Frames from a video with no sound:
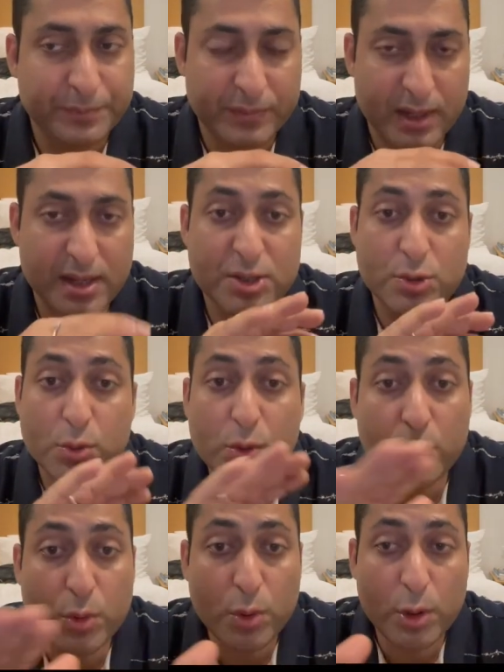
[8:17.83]
There is
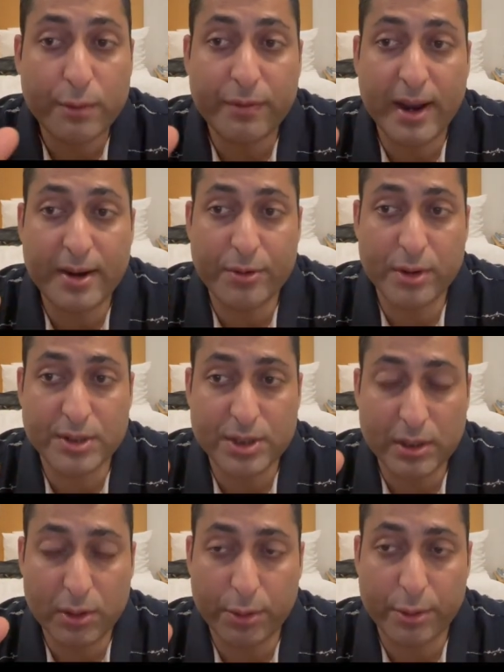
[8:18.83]
no role of
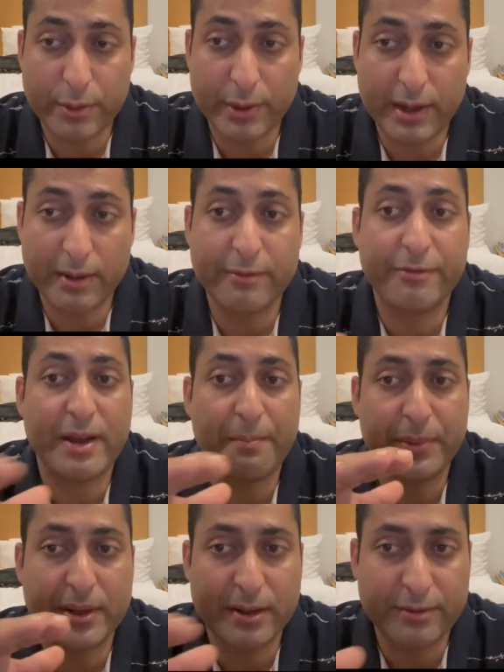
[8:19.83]
hydroxychloroquine,
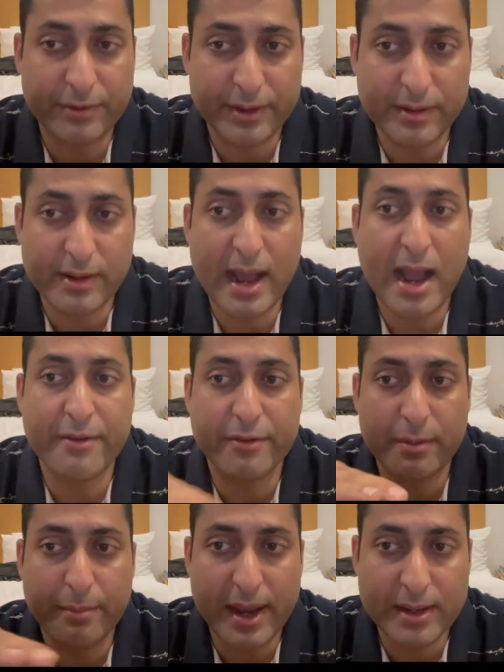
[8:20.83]
favipiravir,
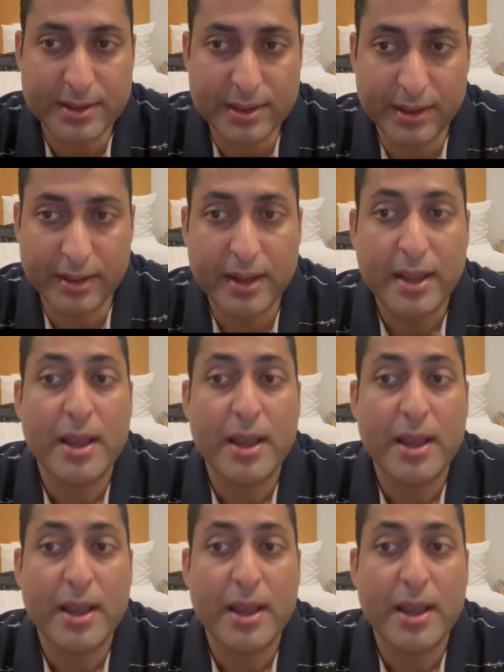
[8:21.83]
ivermectin,